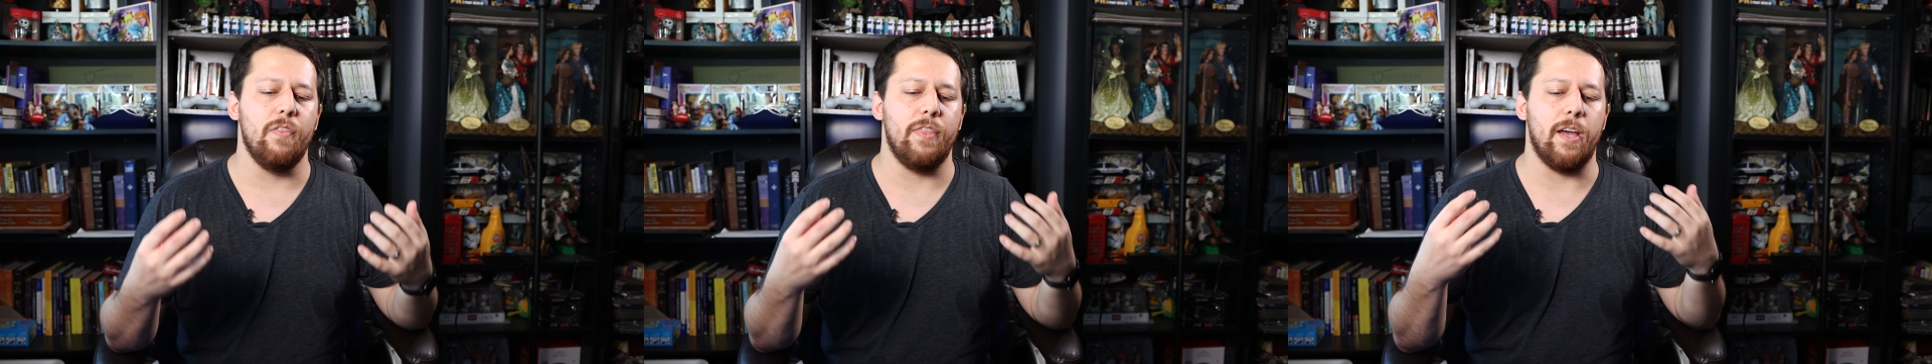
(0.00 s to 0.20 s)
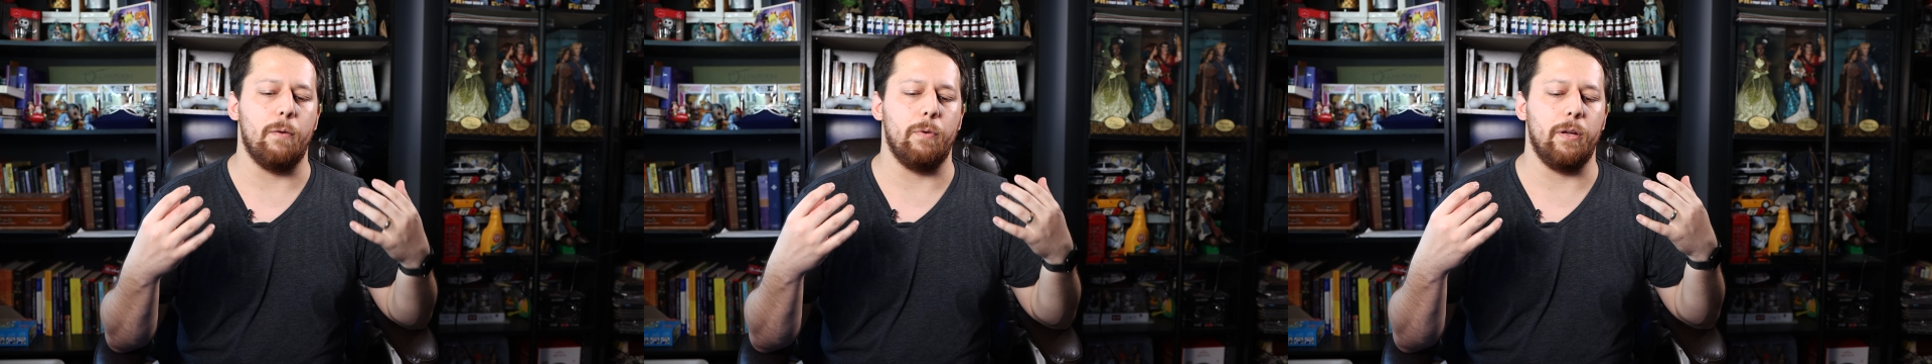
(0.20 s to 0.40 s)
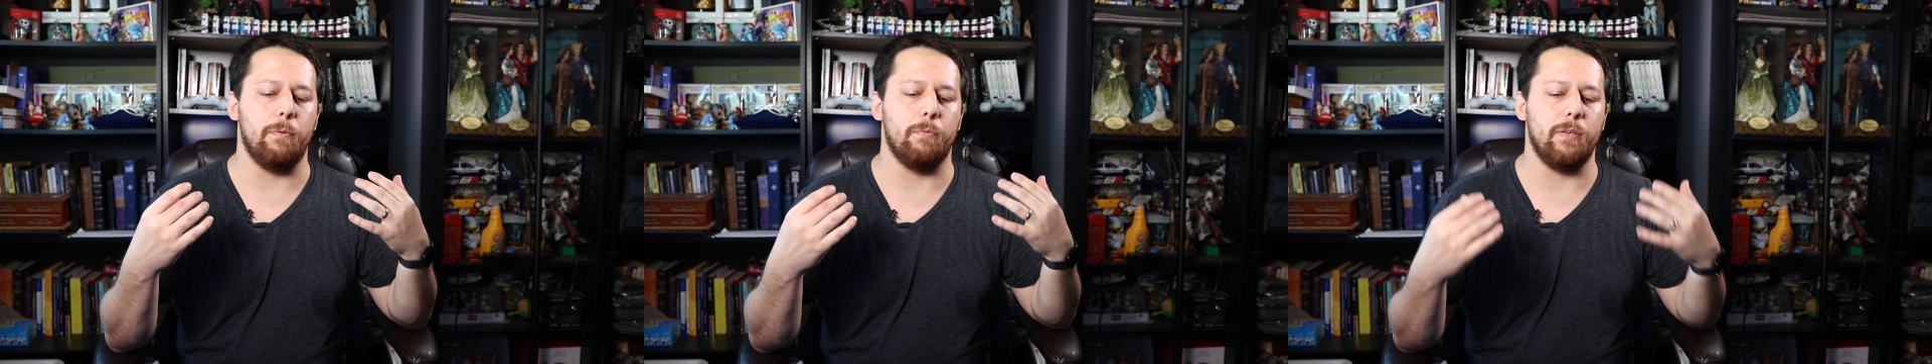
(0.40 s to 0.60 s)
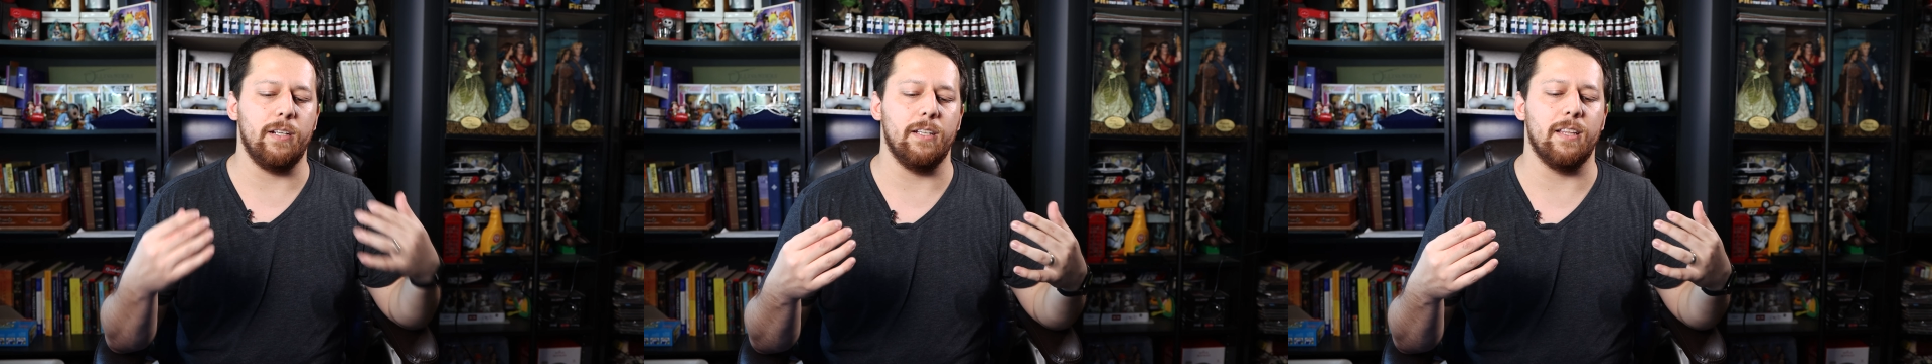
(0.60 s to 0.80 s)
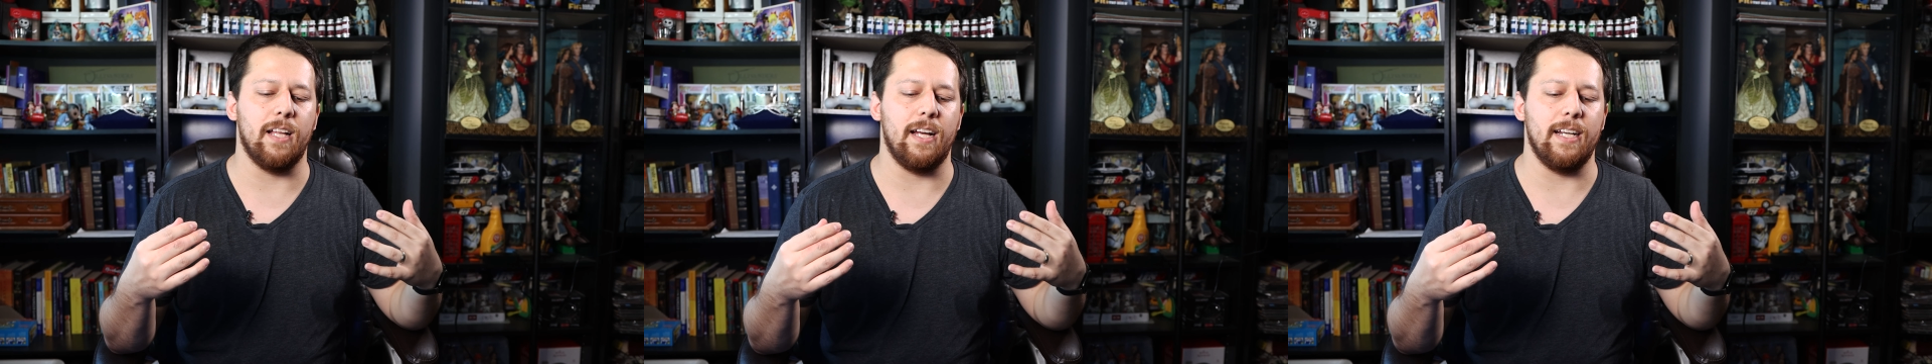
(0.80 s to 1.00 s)
that we
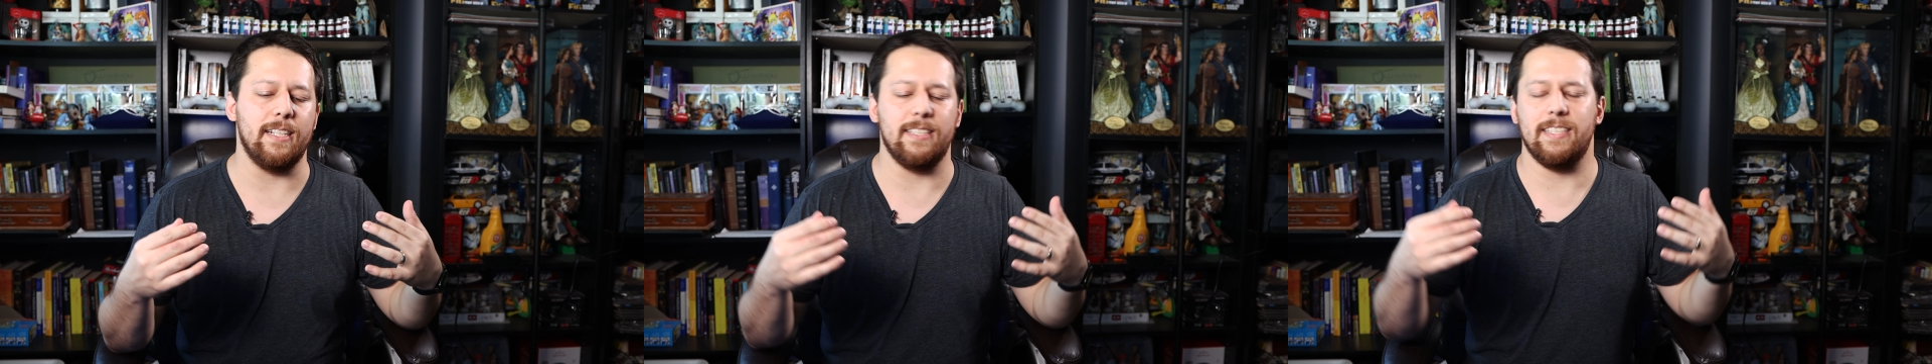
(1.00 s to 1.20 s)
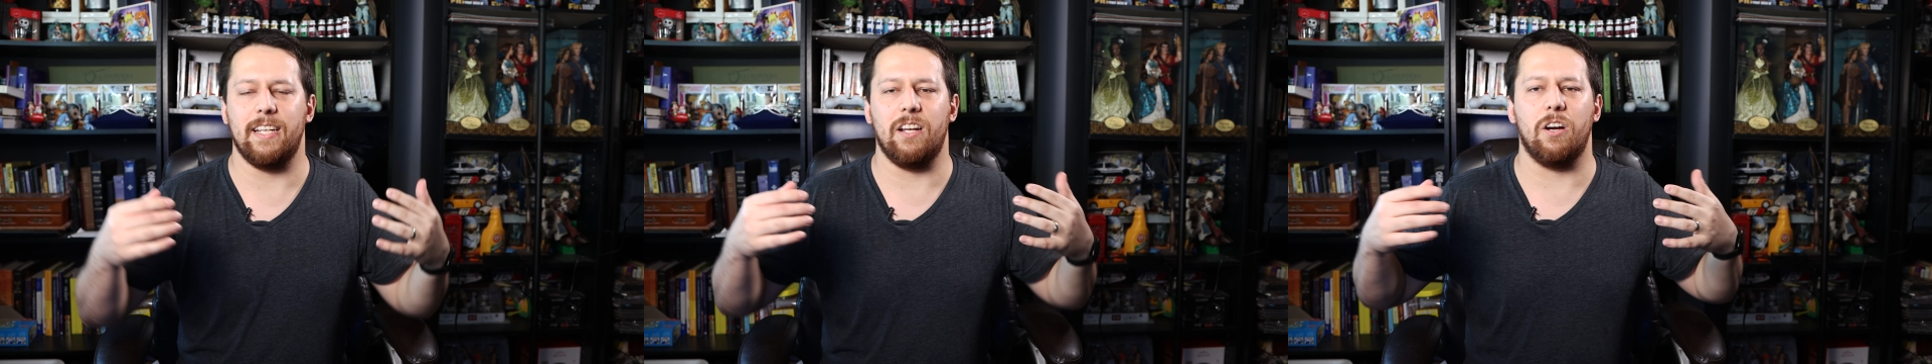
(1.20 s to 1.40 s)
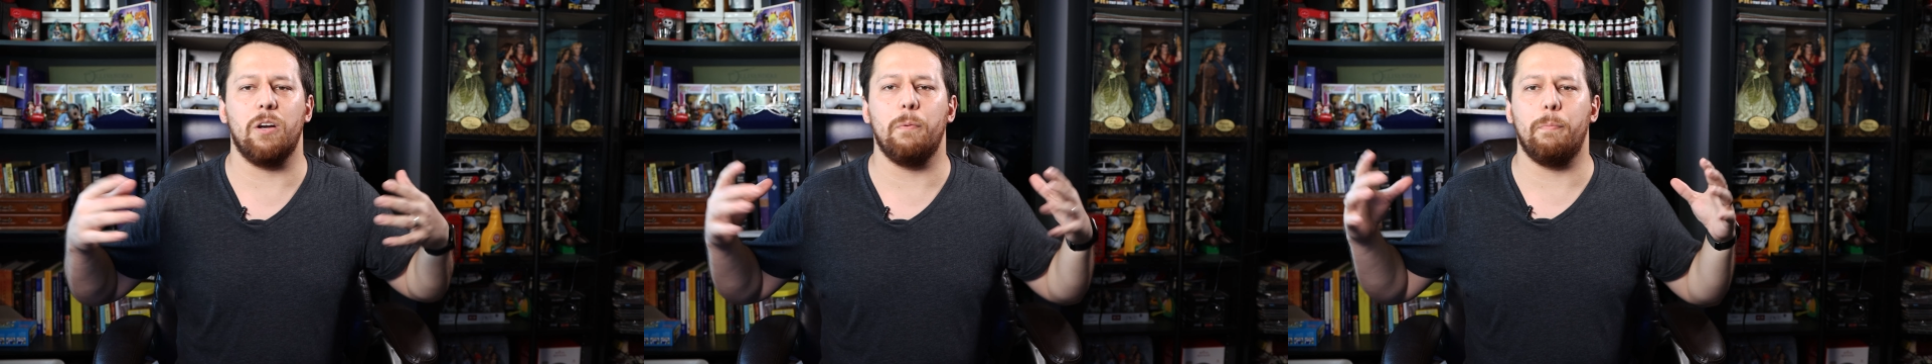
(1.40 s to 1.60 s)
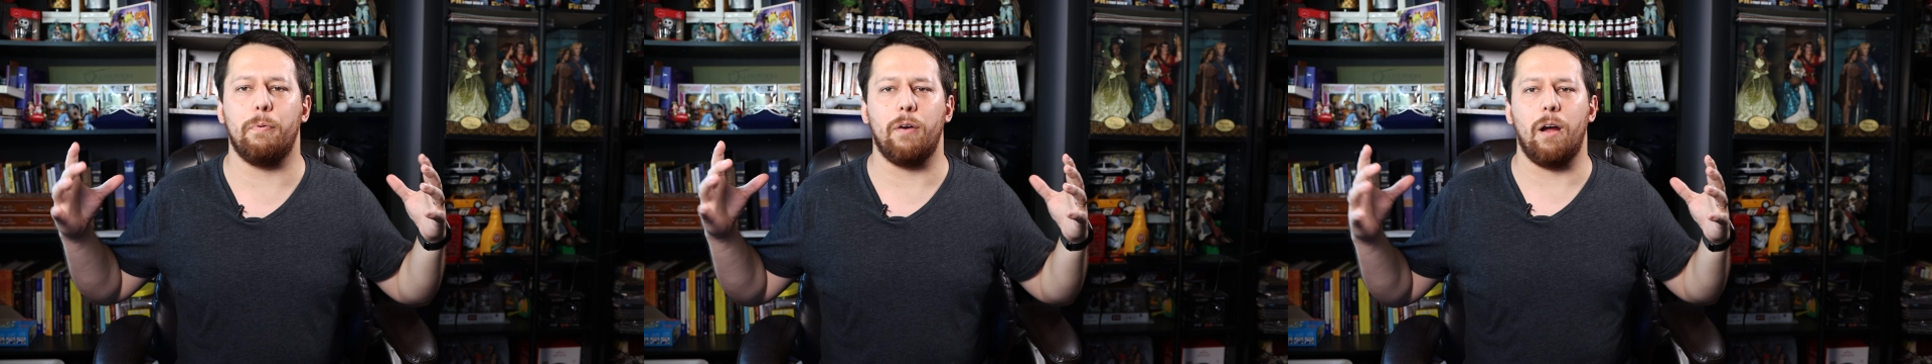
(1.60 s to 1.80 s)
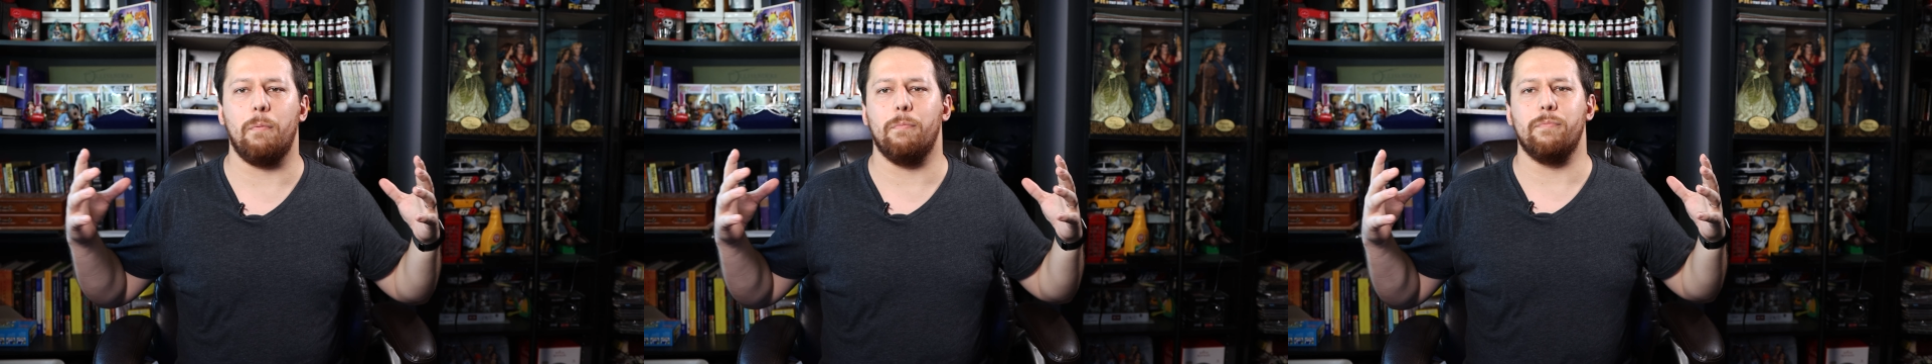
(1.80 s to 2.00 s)
realized that our
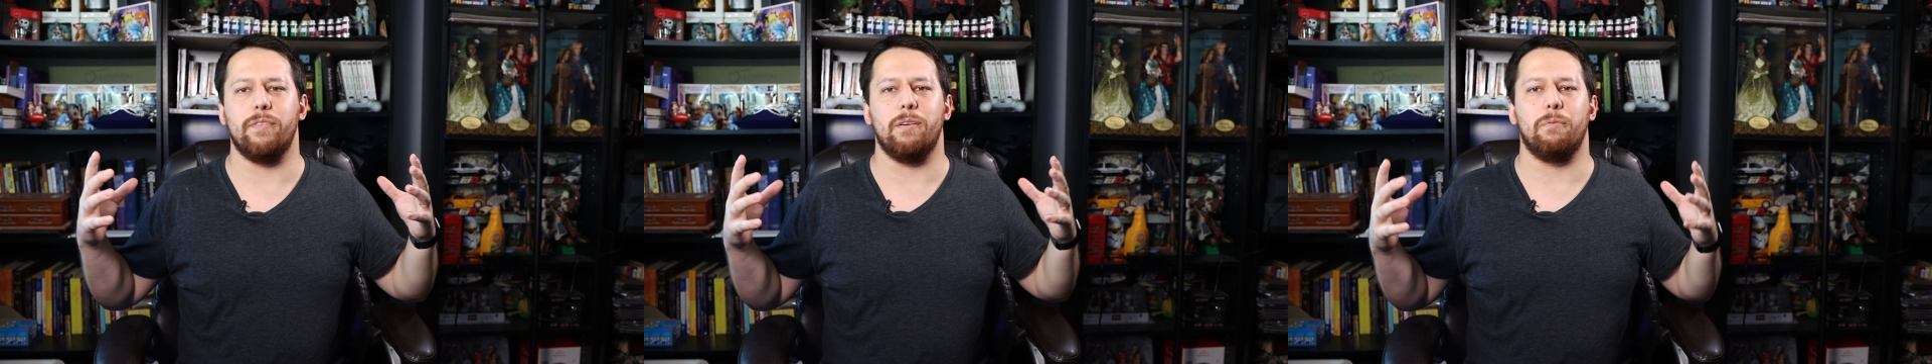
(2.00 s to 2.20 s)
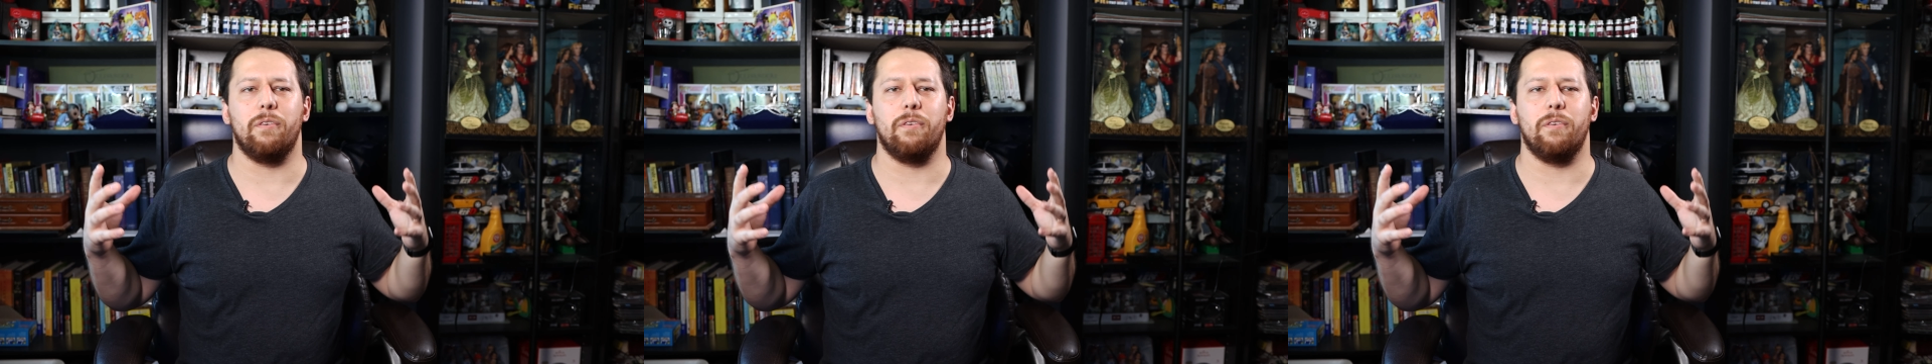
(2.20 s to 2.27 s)
problems that